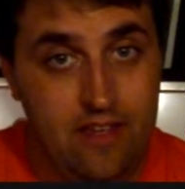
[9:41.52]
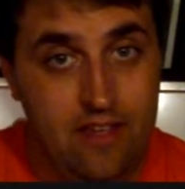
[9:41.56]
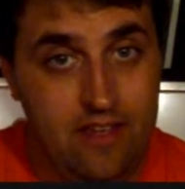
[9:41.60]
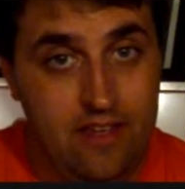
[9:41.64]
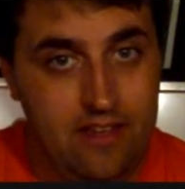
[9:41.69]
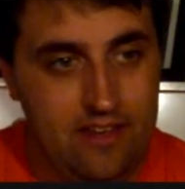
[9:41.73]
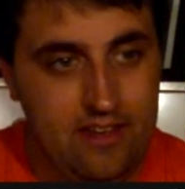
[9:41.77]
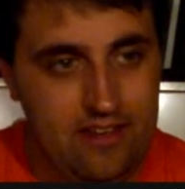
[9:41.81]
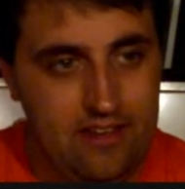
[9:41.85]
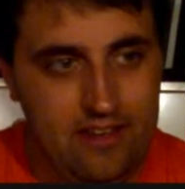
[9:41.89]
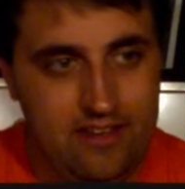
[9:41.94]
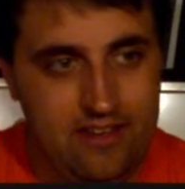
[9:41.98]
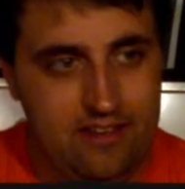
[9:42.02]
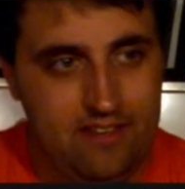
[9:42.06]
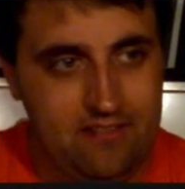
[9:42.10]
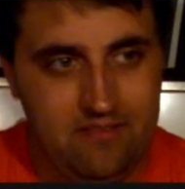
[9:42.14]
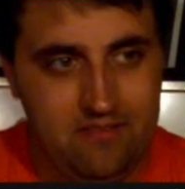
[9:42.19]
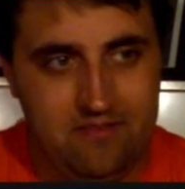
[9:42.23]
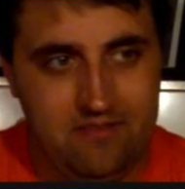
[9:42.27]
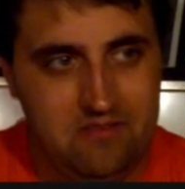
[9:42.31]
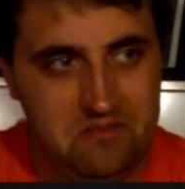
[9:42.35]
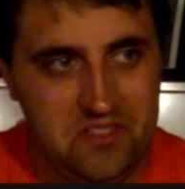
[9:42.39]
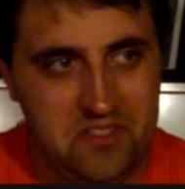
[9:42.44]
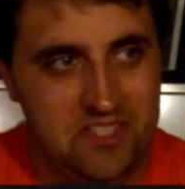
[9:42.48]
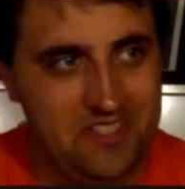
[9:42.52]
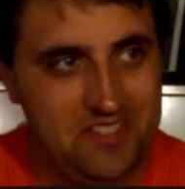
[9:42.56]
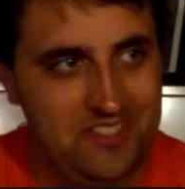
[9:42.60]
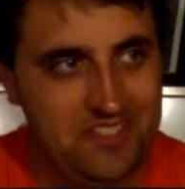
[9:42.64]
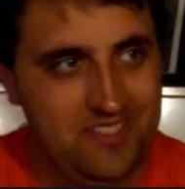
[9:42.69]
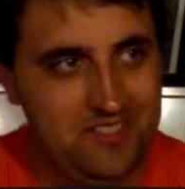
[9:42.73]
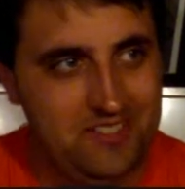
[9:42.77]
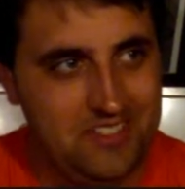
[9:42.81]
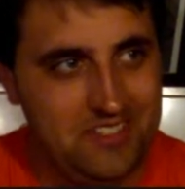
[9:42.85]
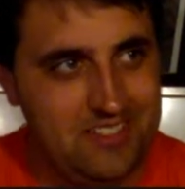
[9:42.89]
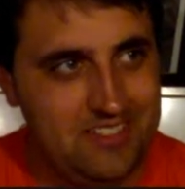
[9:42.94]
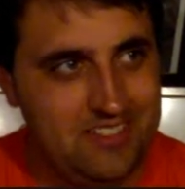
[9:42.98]
And it
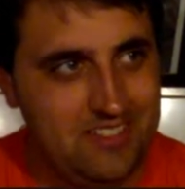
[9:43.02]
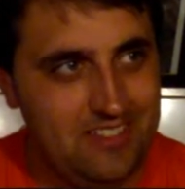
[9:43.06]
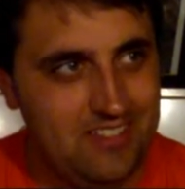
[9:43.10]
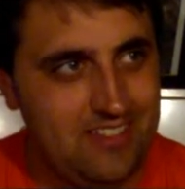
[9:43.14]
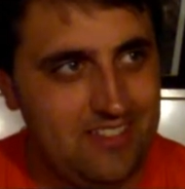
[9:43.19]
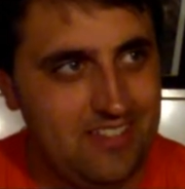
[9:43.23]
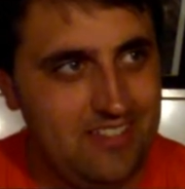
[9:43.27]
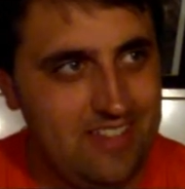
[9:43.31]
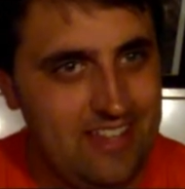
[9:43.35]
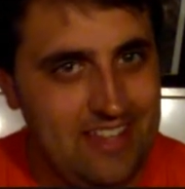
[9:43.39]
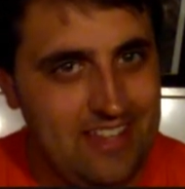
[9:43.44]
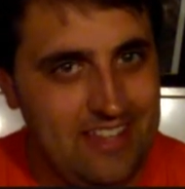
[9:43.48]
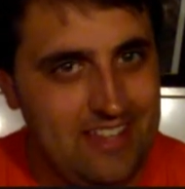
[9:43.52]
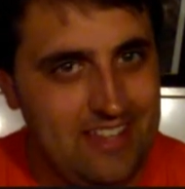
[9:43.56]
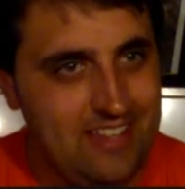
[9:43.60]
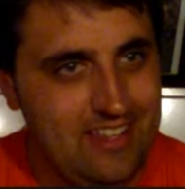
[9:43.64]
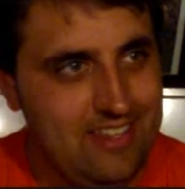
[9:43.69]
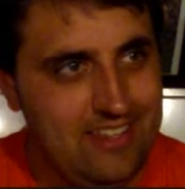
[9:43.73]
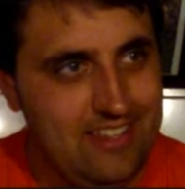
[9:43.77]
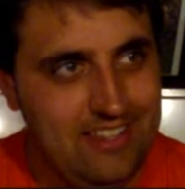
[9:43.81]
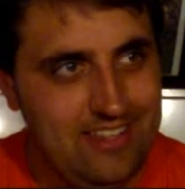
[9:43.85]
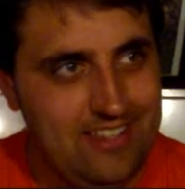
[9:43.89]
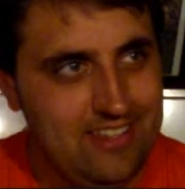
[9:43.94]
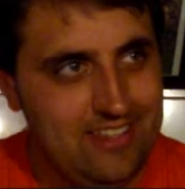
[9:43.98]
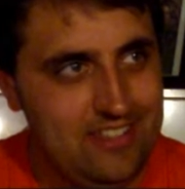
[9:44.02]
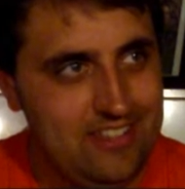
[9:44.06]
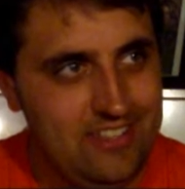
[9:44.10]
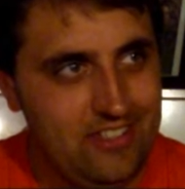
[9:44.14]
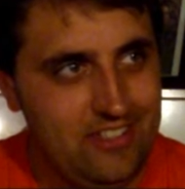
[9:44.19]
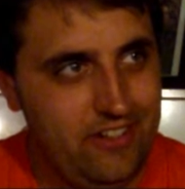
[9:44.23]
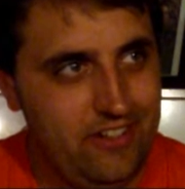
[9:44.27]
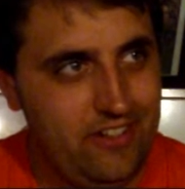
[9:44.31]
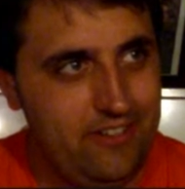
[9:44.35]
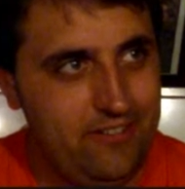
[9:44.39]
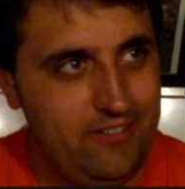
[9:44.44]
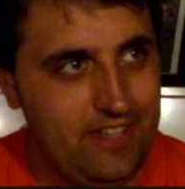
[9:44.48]
was
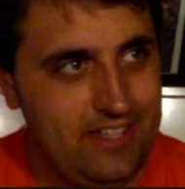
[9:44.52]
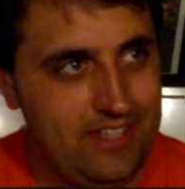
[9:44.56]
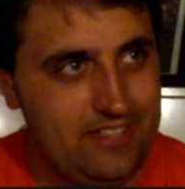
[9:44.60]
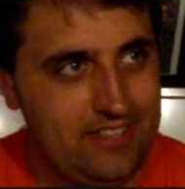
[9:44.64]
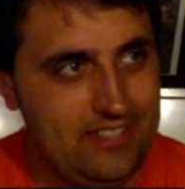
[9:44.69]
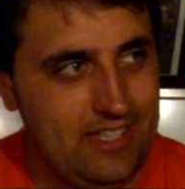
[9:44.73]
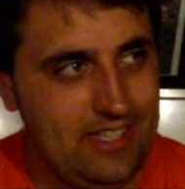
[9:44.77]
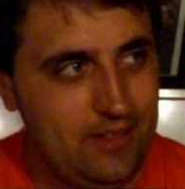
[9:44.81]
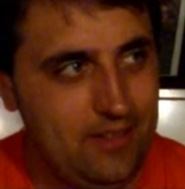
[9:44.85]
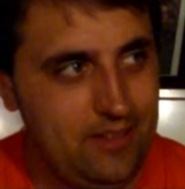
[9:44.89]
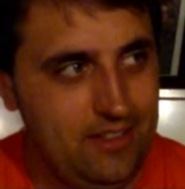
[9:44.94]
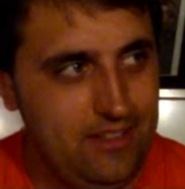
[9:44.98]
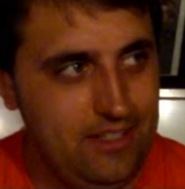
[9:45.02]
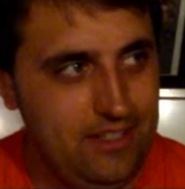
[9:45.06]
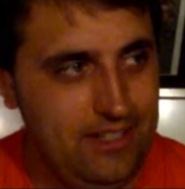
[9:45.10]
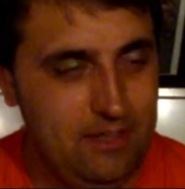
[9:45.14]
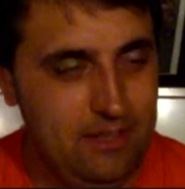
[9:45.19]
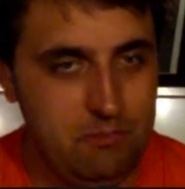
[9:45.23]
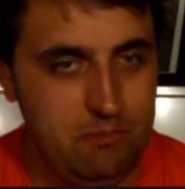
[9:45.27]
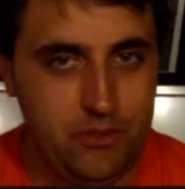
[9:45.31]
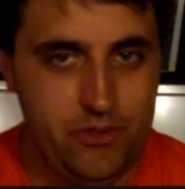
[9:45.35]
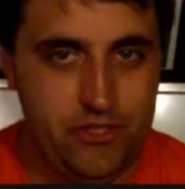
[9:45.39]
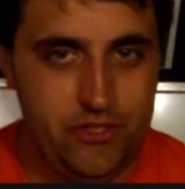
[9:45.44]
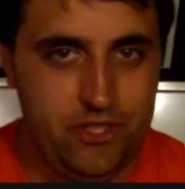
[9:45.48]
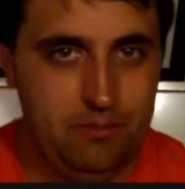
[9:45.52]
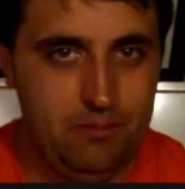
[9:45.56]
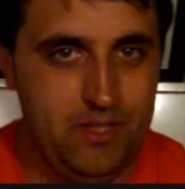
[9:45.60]
sorry if I sound a little mushy,